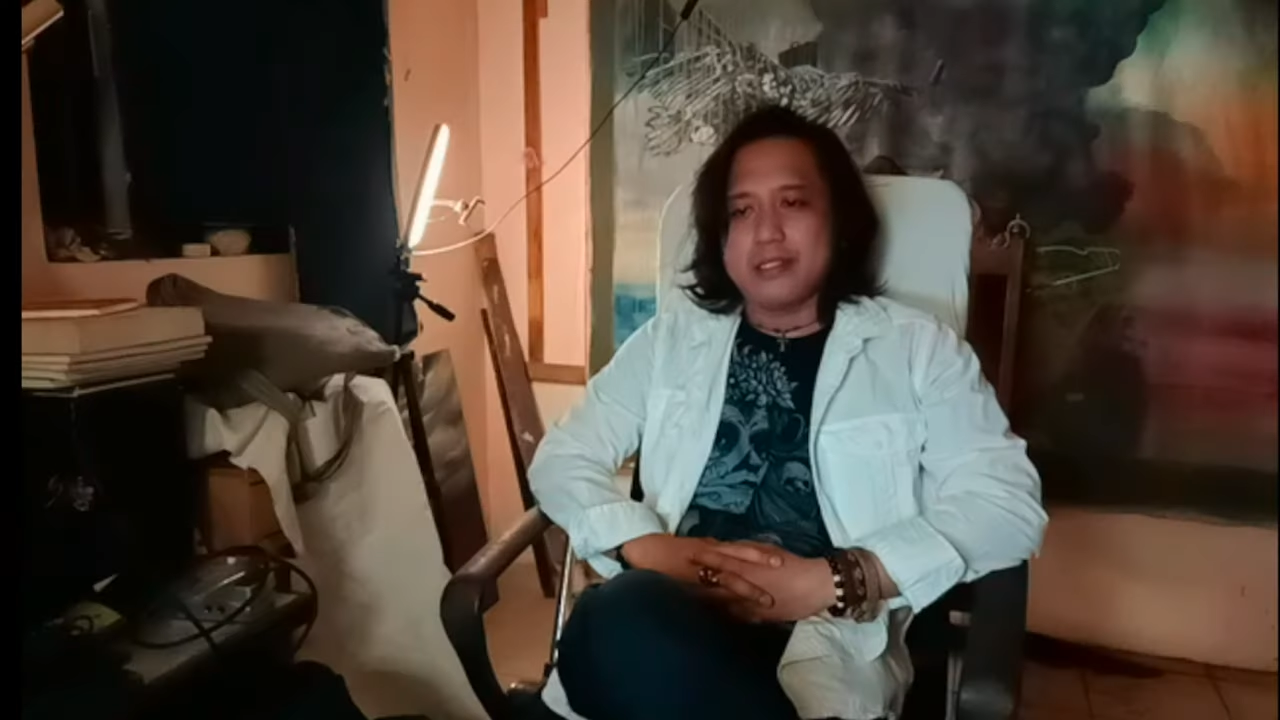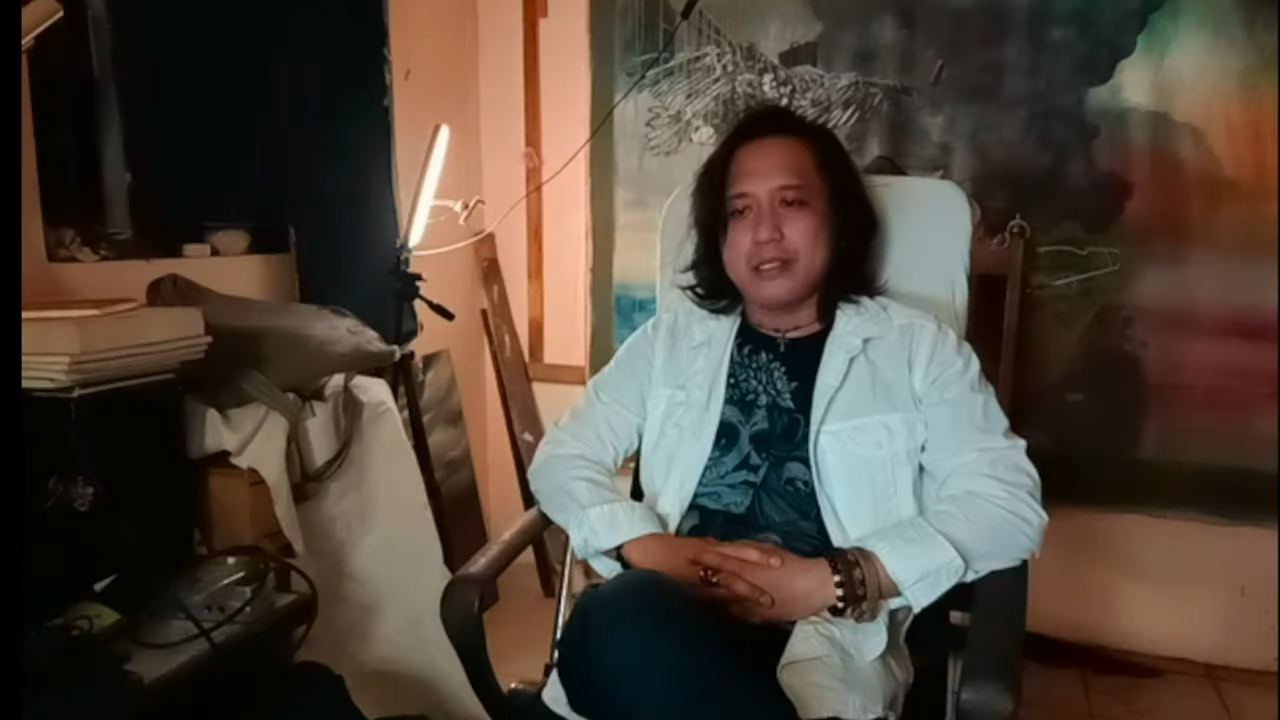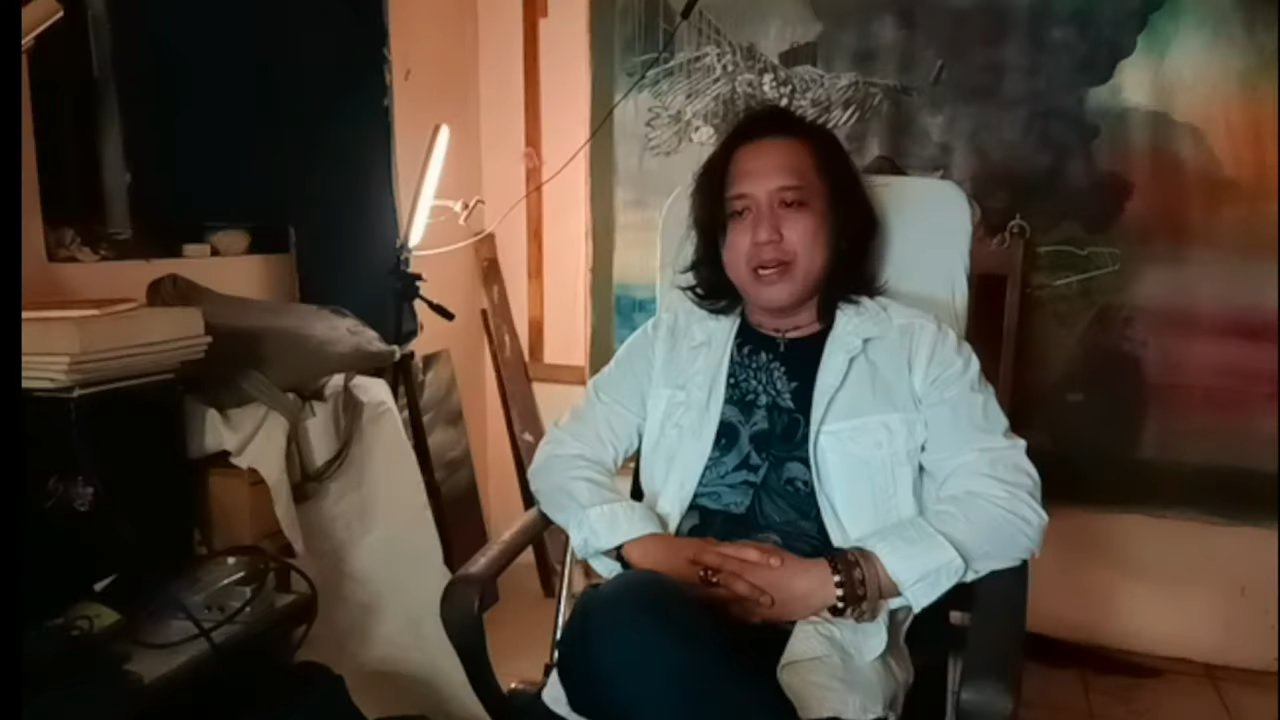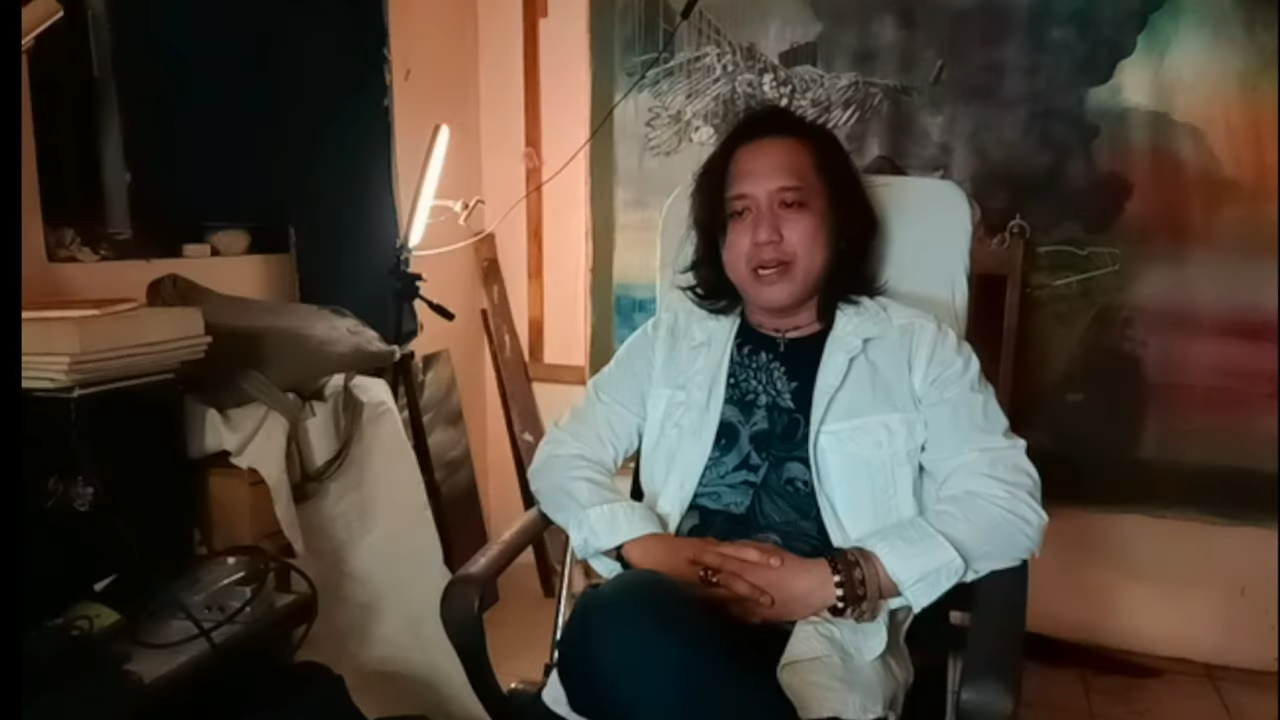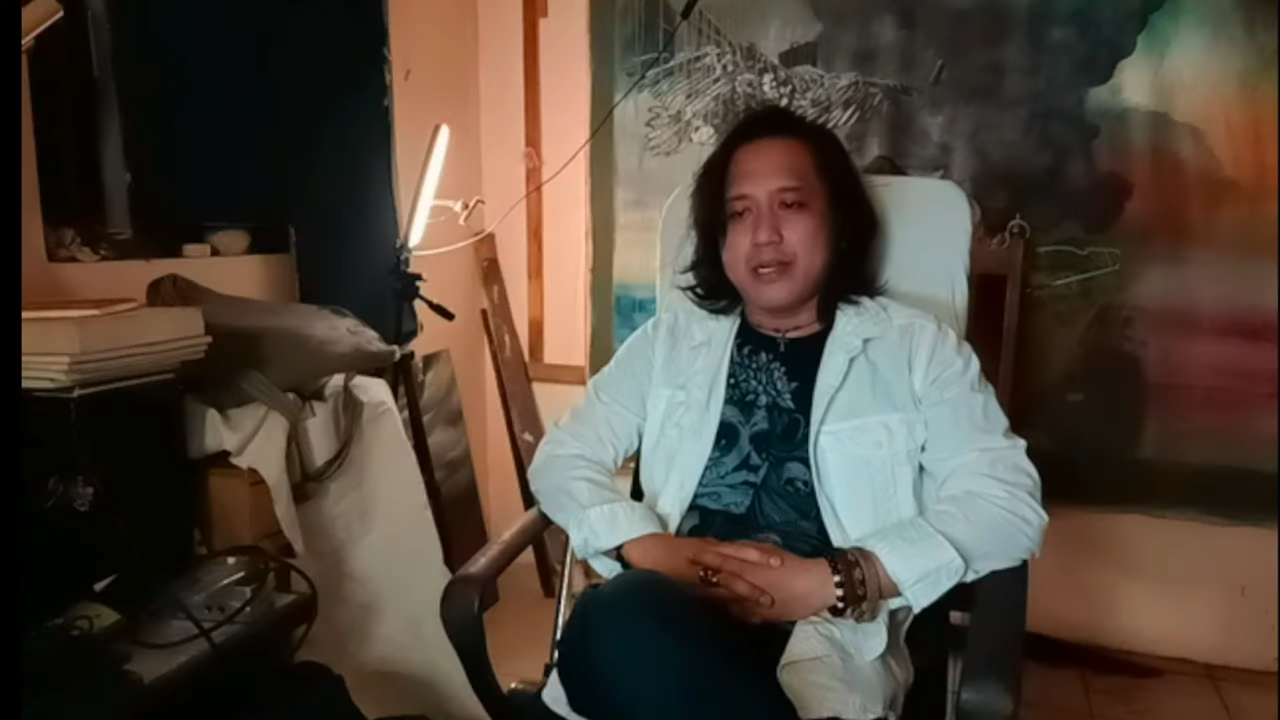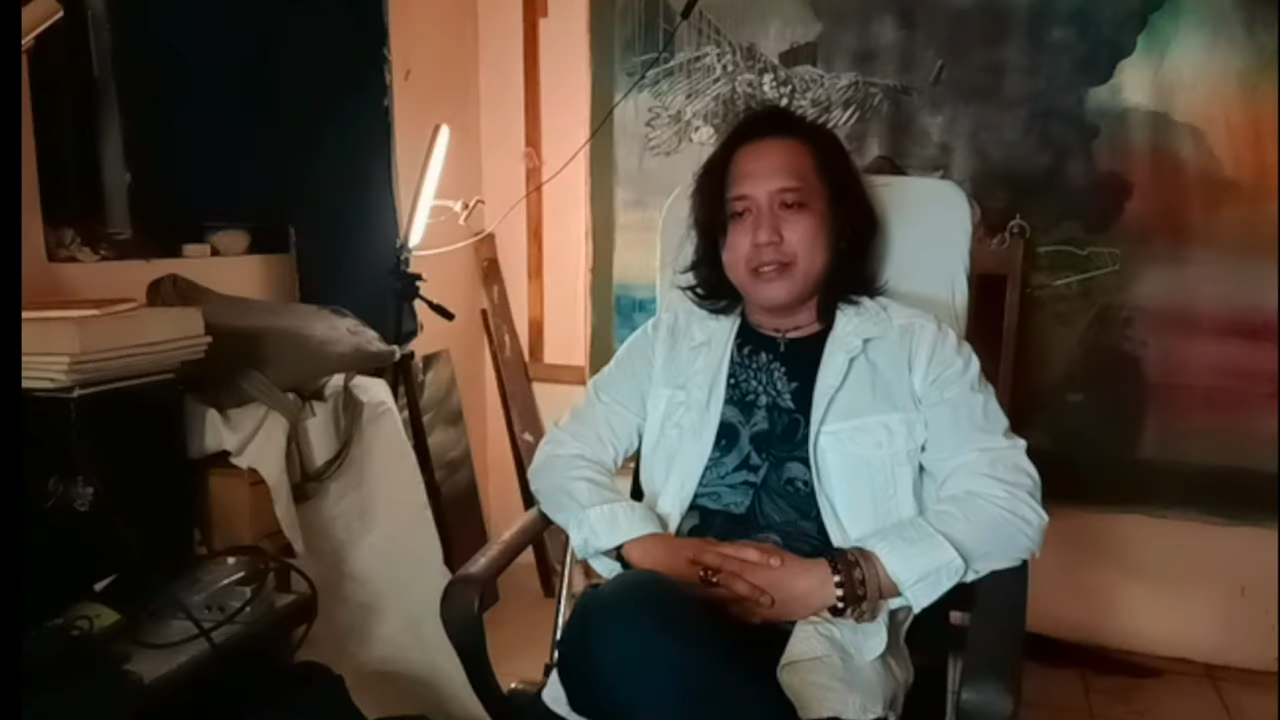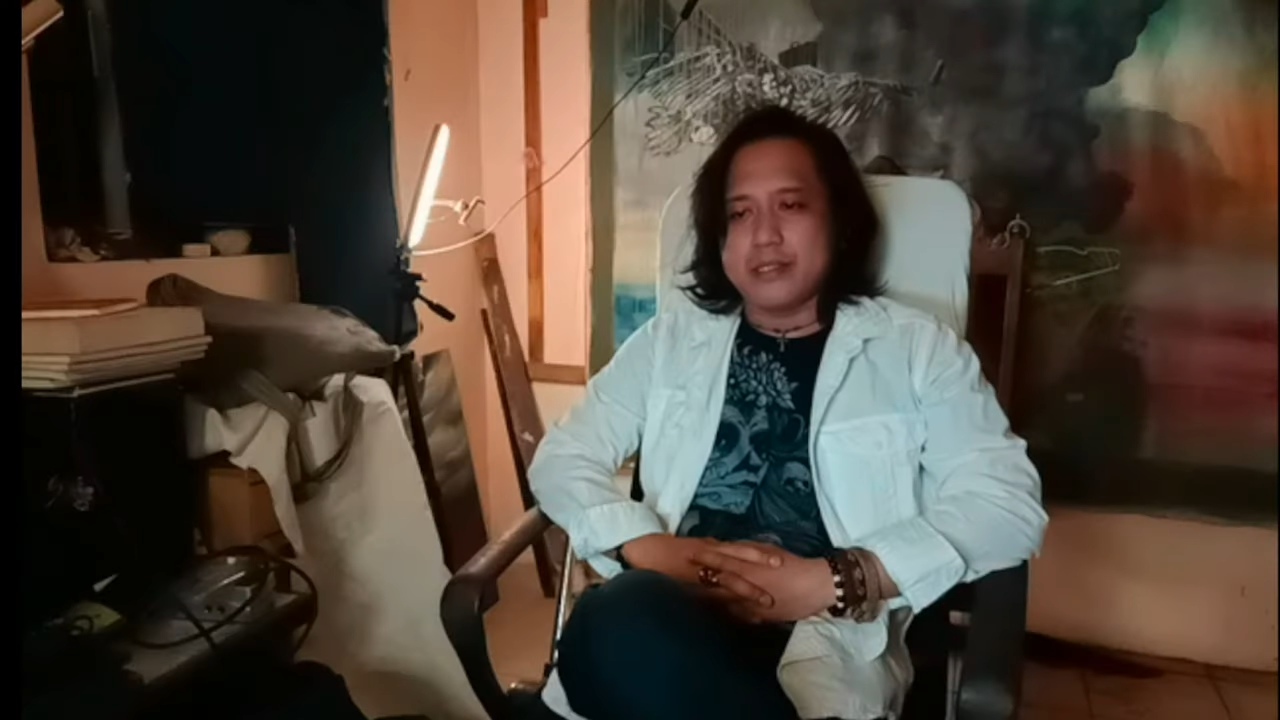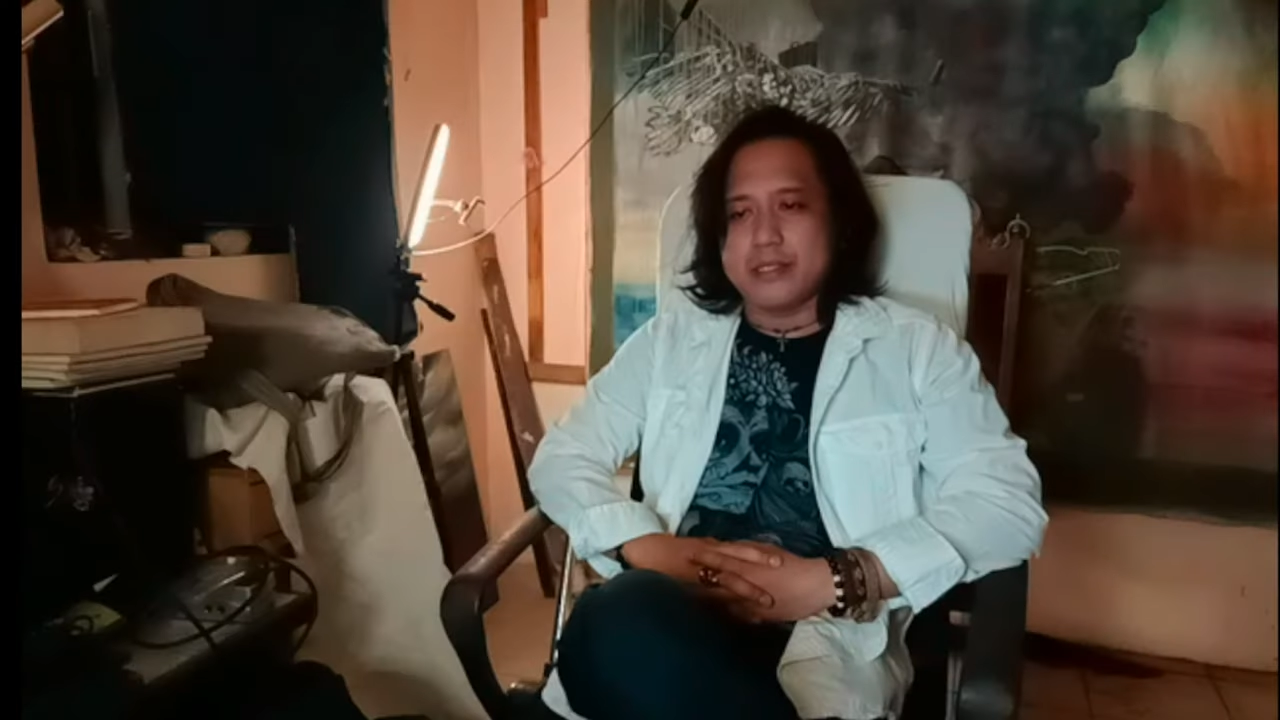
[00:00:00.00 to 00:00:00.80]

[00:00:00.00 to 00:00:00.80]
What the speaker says: art,